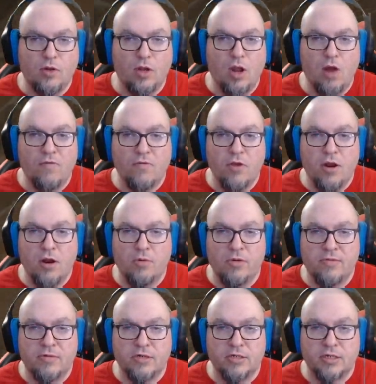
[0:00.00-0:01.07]
Over here,
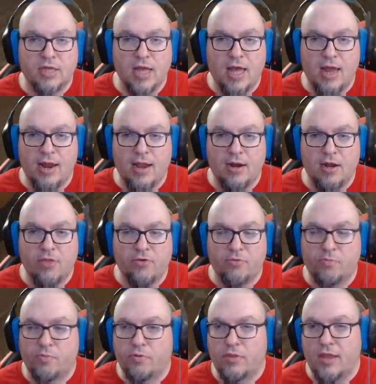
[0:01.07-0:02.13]
we've just got another
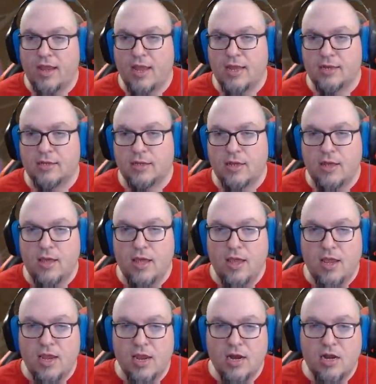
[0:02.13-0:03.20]
plant.
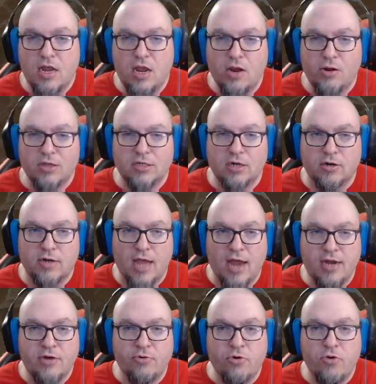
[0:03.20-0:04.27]
In here is our
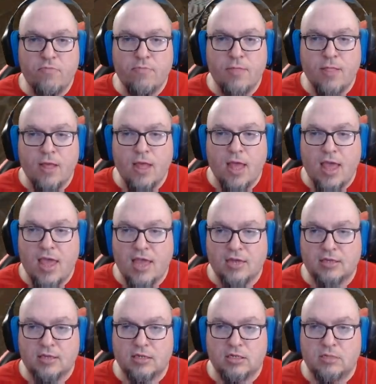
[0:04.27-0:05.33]
dining room.
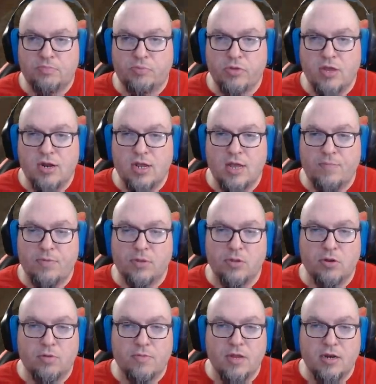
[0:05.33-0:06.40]
It's split up a
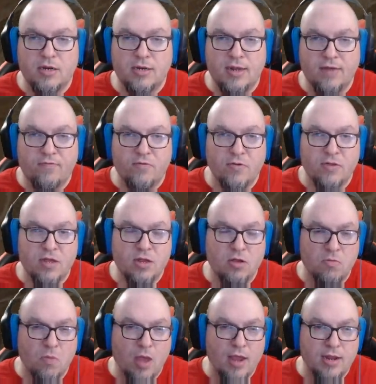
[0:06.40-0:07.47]
little bit different than
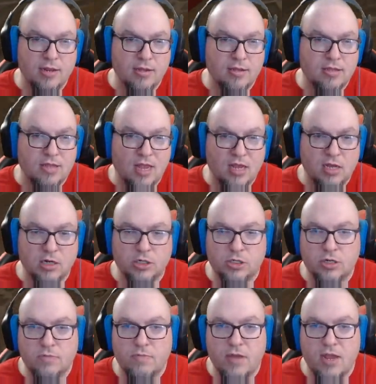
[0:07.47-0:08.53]
you might think it
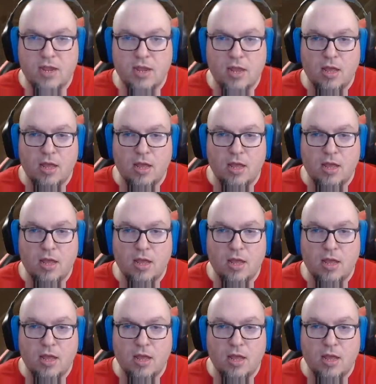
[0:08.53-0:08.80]
should be.